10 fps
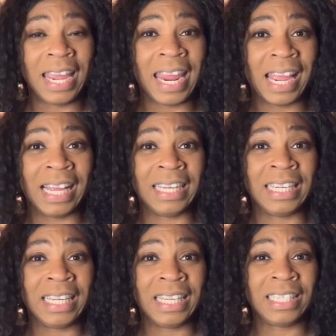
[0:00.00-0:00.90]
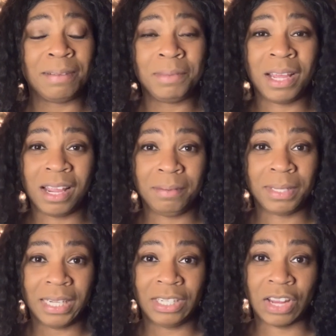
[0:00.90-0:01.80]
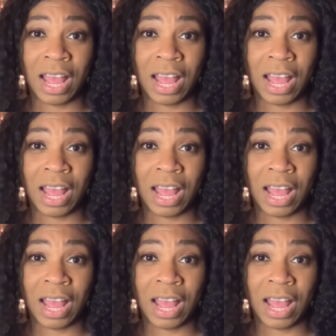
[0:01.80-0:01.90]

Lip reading: And sometimes it's